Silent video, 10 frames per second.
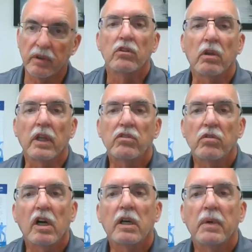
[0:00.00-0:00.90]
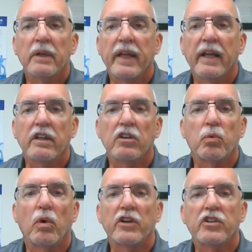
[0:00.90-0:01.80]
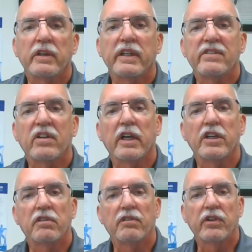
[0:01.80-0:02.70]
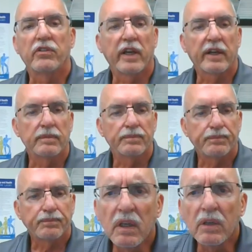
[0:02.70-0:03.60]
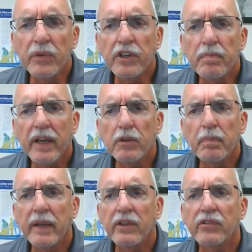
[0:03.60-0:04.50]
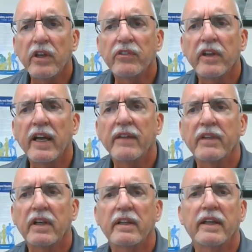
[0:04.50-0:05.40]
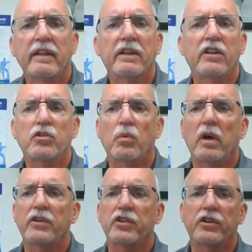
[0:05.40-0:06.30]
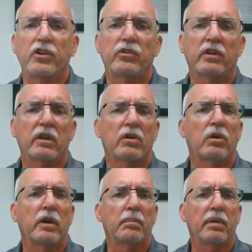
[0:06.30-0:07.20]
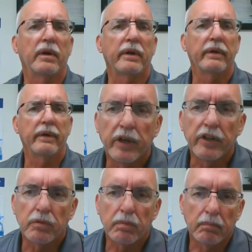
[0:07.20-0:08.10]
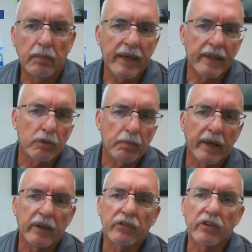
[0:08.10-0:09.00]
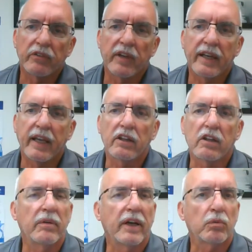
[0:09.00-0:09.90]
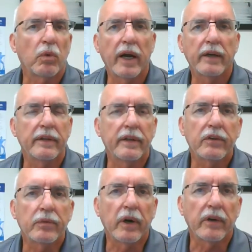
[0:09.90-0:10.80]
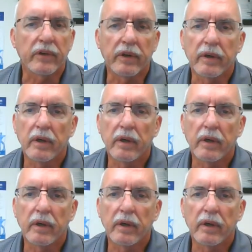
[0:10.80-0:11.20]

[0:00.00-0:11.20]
So let's talk about that dishwasher installation for a second. Rich, my inspector says that I have to connect the dishwasher using a cord and plug. Rich, my inspector says I can't direct wire the dishwasher.